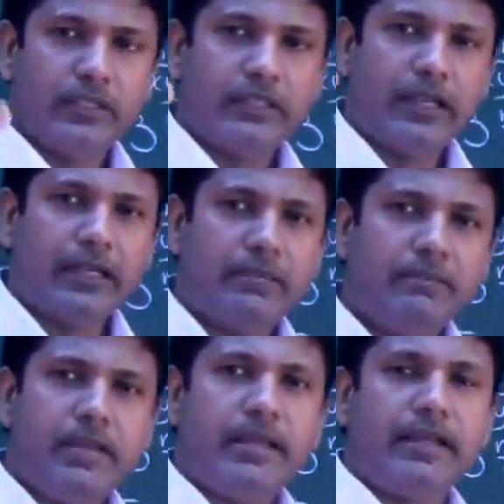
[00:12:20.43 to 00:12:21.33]
that
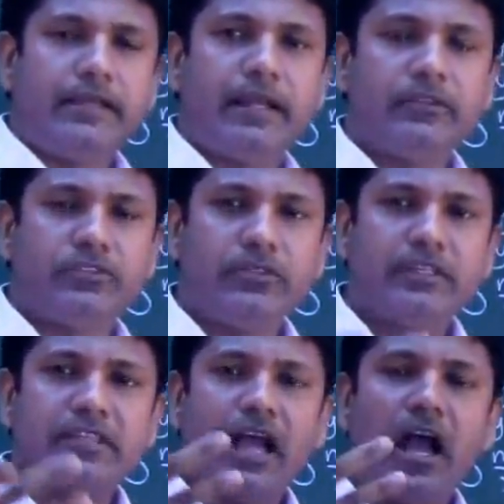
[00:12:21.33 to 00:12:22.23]
immediately tells you
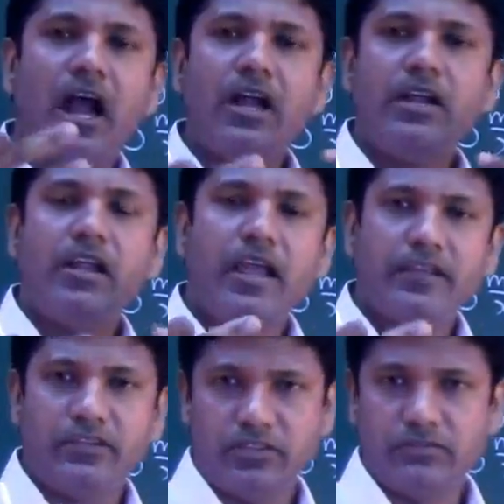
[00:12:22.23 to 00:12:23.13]
it's an
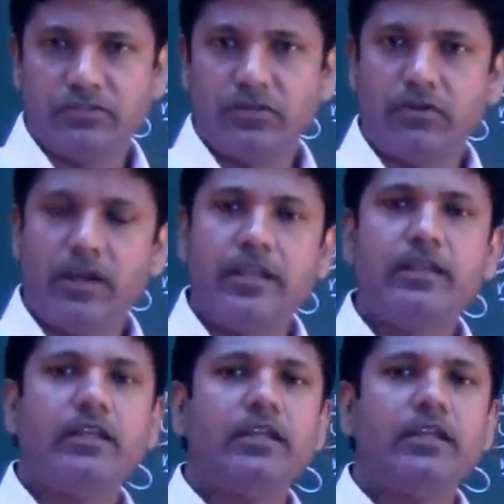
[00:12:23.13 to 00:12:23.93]
unlike terms. Alright,